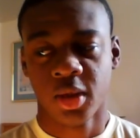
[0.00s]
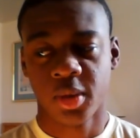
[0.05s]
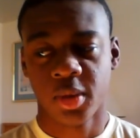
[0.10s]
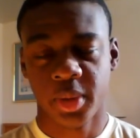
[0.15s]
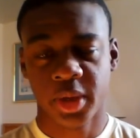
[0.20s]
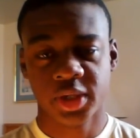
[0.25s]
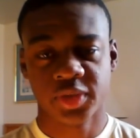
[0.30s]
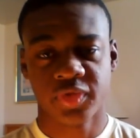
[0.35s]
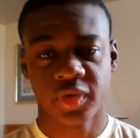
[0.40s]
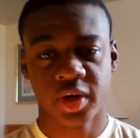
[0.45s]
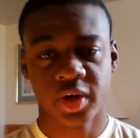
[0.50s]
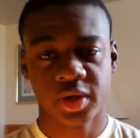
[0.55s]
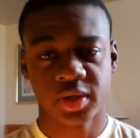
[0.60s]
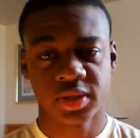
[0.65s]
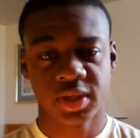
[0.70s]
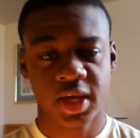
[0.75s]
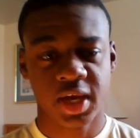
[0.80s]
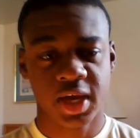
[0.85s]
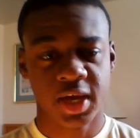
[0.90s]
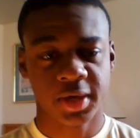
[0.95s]
But as far as
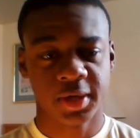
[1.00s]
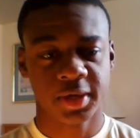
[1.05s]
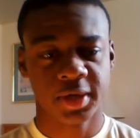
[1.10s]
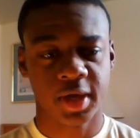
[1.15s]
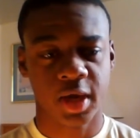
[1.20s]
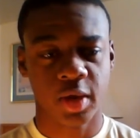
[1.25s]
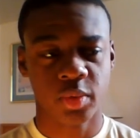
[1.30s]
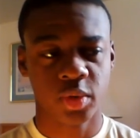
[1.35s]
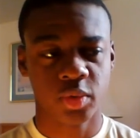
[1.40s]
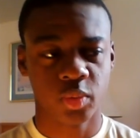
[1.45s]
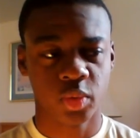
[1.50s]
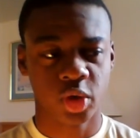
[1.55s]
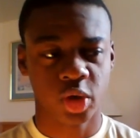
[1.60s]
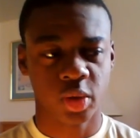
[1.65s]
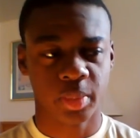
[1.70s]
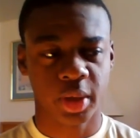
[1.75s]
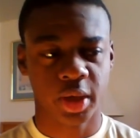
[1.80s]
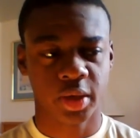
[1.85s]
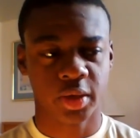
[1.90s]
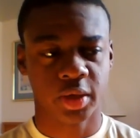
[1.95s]
that, I wouldn't worry
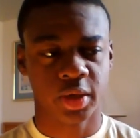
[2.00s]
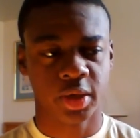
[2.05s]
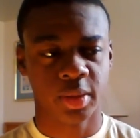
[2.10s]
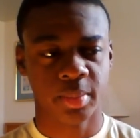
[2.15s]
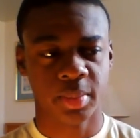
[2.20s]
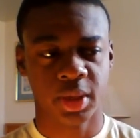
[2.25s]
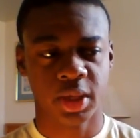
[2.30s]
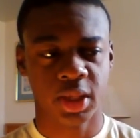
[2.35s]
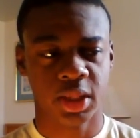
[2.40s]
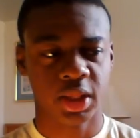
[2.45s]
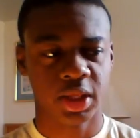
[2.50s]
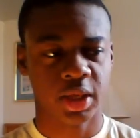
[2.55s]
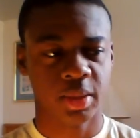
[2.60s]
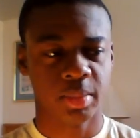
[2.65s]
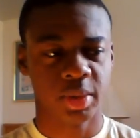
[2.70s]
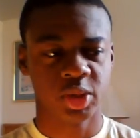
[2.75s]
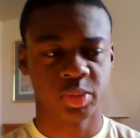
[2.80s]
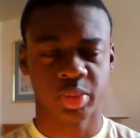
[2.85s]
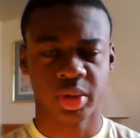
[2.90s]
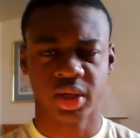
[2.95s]
about anything
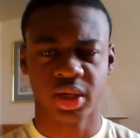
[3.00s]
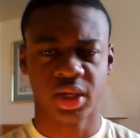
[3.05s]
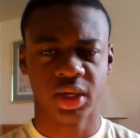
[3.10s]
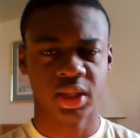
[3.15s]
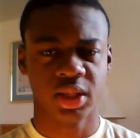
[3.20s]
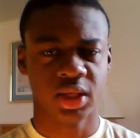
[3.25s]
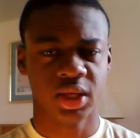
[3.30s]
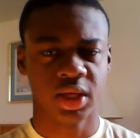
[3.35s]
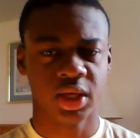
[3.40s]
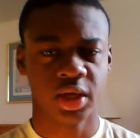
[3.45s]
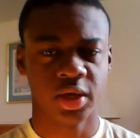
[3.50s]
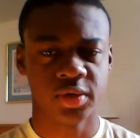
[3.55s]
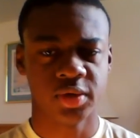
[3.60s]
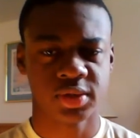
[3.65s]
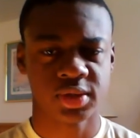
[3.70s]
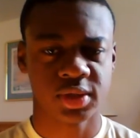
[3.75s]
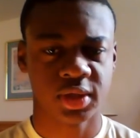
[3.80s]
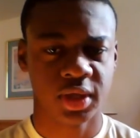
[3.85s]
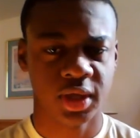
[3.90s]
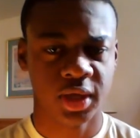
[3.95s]
much, bringing anything else.